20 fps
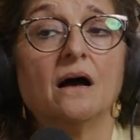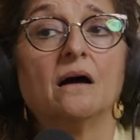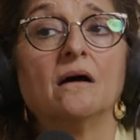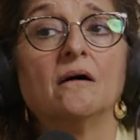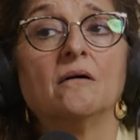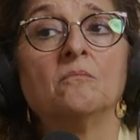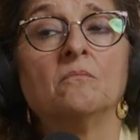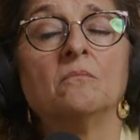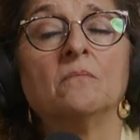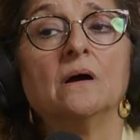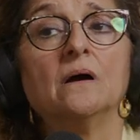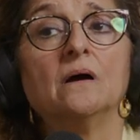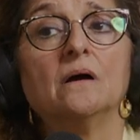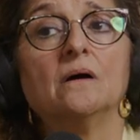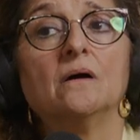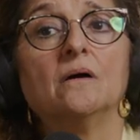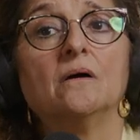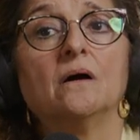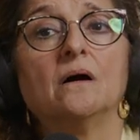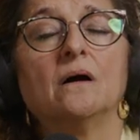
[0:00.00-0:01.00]
um,
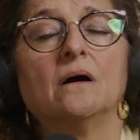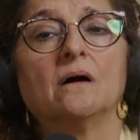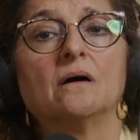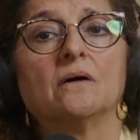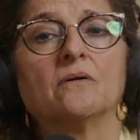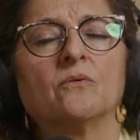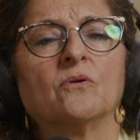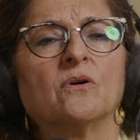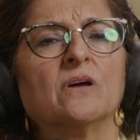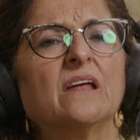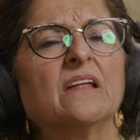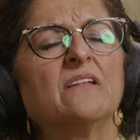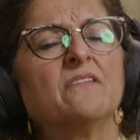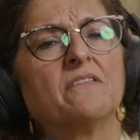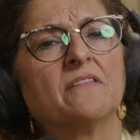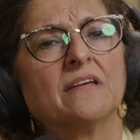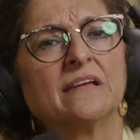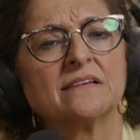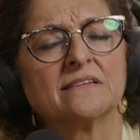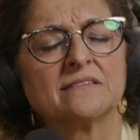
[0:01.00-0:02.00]
uh, in
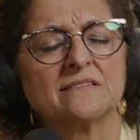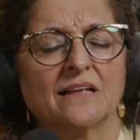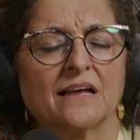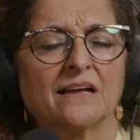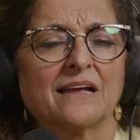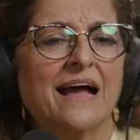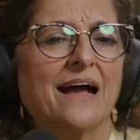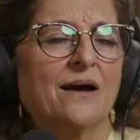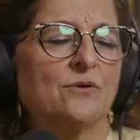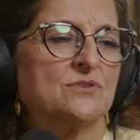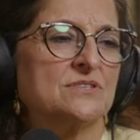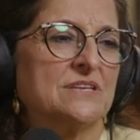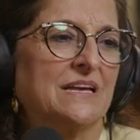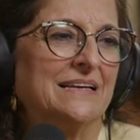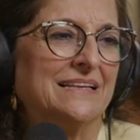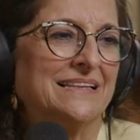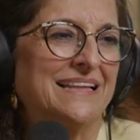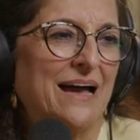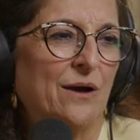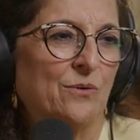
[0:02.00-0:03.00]
things like
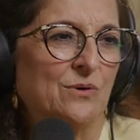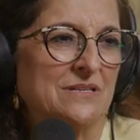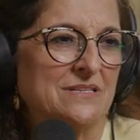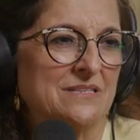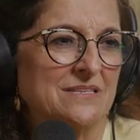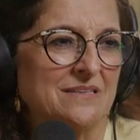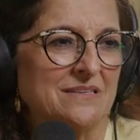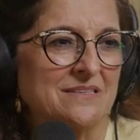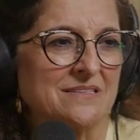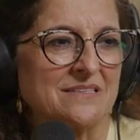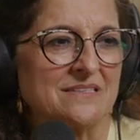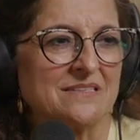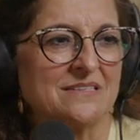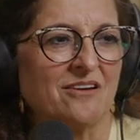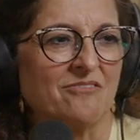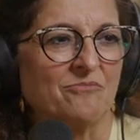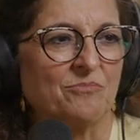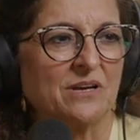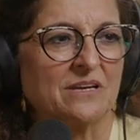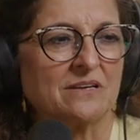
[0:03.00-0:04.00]
housing allowances and
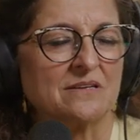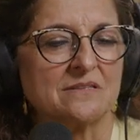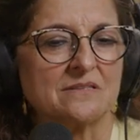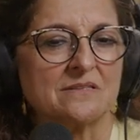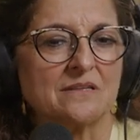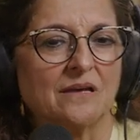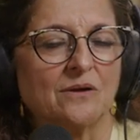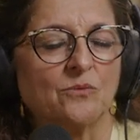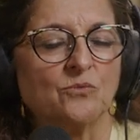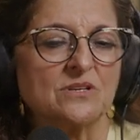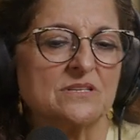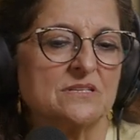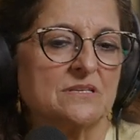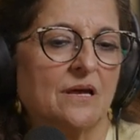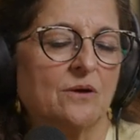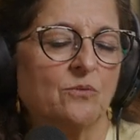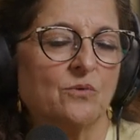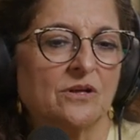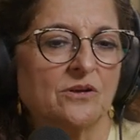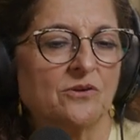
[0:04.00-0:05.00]
stuff because they would
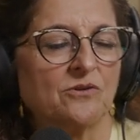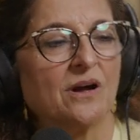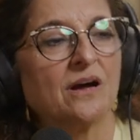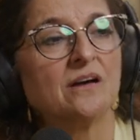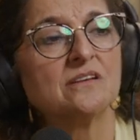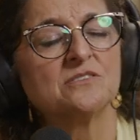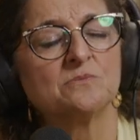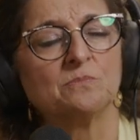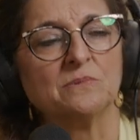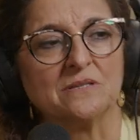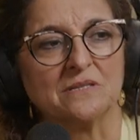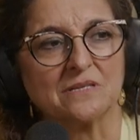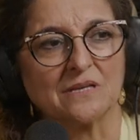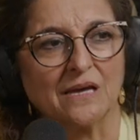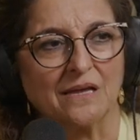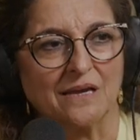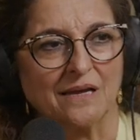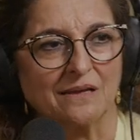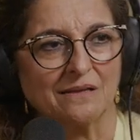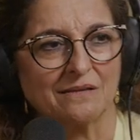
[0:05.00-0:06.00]
say, well, your husband's
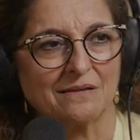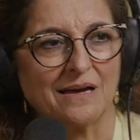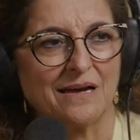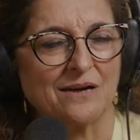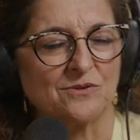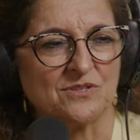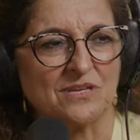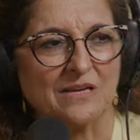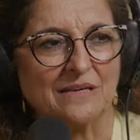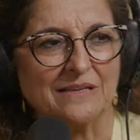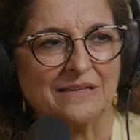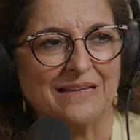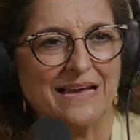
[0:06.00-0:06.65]
getting the housing